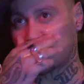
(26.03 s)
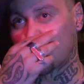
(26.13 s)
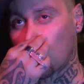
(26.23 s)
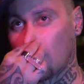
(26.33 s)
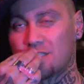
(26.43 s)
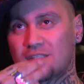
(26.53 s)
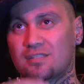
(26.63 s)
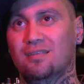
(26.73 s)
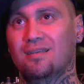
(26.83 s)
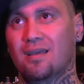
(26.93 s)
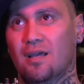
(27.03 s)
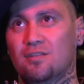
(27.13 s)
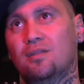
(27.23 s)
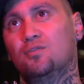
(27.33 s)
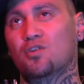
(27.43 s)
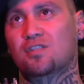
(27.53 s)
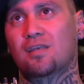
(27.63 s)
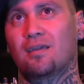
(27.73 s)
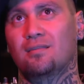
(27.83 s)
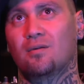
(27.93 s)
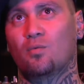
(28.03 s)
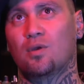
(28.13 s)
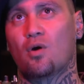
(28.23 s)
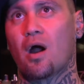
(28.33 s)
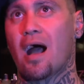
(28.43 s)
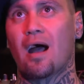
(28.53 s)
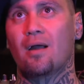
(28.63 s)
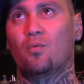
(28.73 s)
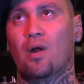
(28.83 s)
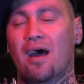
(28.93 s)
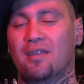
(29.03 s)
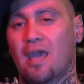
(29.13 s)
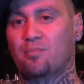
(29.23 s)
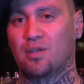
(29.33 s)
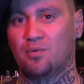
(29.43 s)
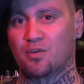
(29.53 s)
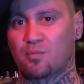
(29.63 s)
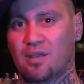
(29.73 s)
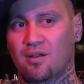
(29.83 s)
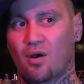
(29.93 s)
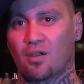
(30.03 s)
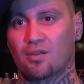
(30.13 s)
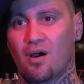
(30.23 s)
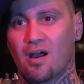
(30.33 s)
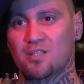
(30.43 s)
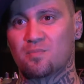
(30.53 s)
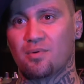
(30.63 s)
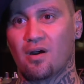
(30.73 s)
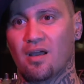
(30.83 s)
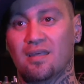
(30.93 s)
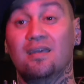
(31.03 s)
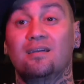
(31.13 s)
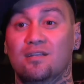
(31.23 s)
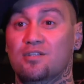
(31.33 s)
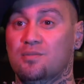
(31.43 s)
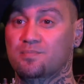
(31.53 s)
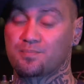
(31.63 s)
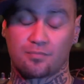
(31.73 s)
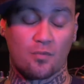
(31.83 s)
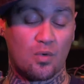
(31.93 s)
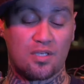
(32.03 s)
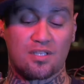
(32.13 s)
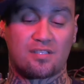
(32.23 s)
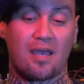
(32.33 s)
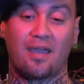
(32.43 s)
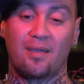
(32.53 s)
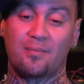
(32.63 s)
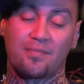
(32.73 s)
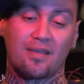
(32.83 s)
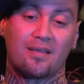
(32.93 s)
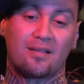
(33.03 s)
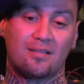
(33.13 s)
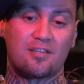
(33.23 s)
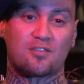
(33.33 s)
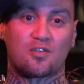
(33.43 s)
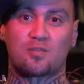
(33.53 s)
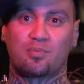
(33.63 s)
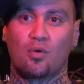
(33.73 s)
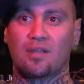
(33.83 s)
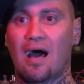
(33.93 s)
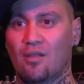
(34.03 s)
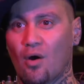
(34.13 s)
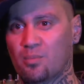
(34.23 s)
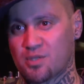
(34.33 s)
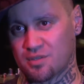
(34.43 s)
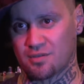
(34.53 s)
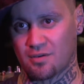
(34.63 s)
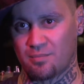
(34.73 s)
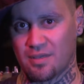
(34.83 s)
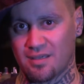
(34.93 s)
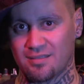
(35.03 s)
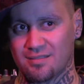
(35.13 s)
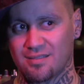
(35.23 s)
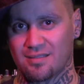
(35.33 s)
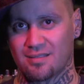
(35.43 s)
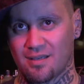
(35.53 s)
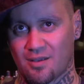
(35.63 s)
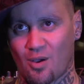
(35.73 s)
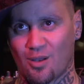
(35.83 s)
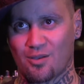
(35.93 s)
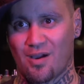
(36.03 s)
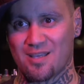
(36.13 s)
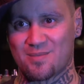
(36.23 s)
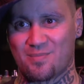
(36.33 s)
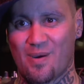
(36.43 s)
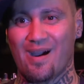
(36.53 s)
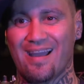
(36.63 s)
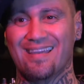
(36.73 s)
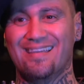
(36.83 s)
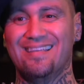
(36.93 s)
a choice, not saying that we're unhappy with being colonized by the English, we're just saying, let's explore the other option of being colonized by